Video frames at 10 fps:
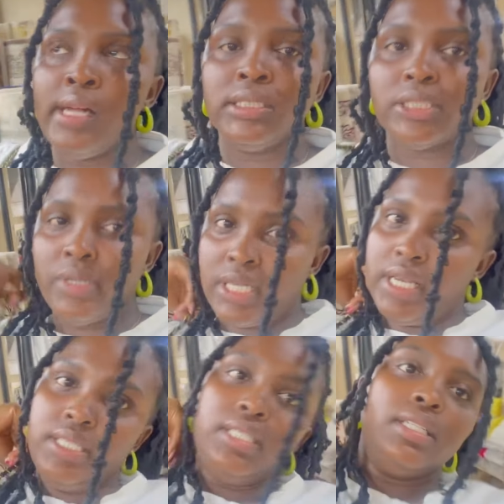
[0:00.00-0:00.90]
No, I
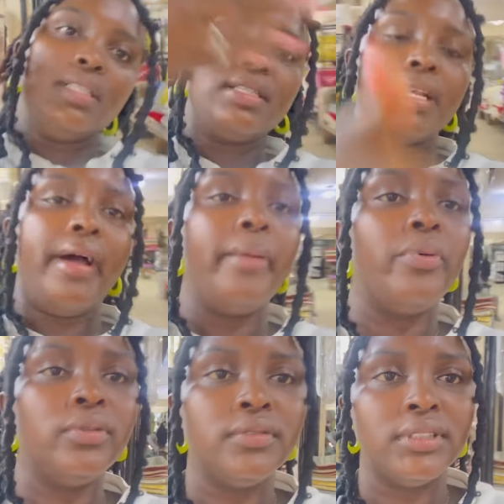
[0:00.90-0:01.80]
care details
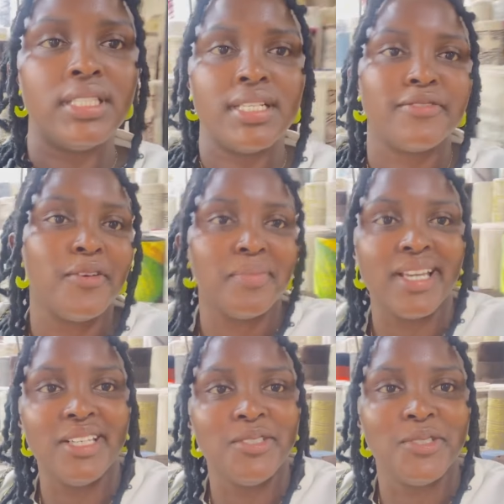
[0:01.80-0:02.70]
Apple. This is for my
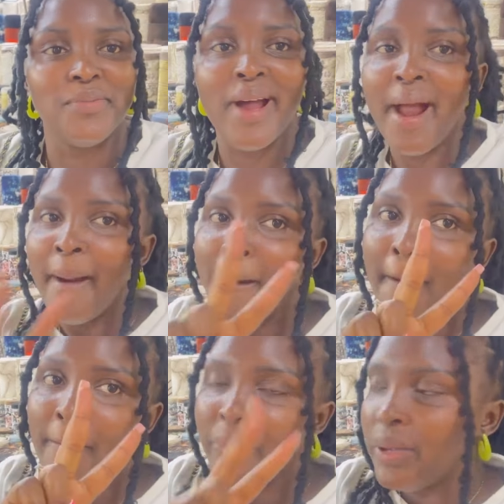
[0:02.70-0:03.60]
YouTube
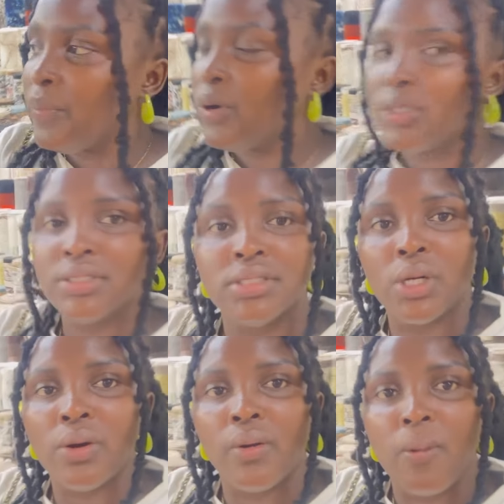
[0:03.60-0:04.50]
people.
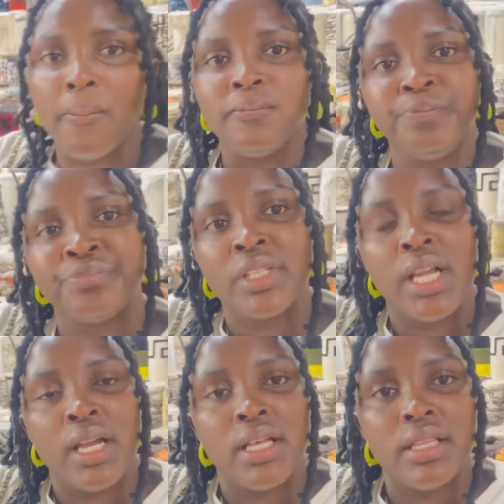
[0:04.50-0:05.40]
So
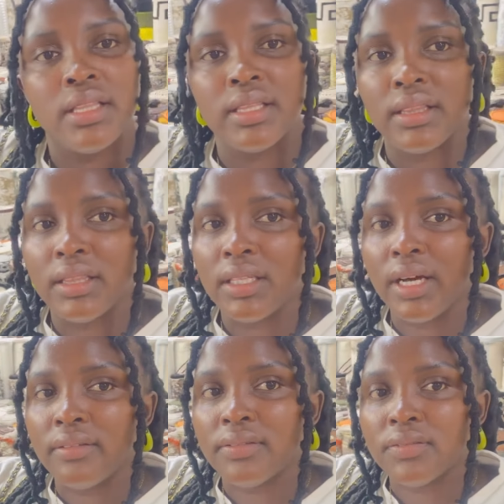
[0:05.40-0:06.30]
they
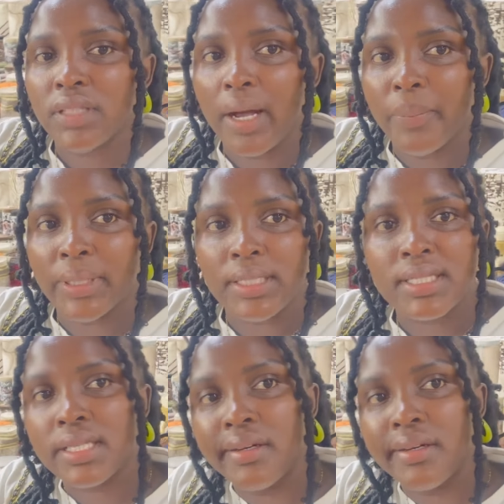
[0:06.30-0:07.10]
have carpets,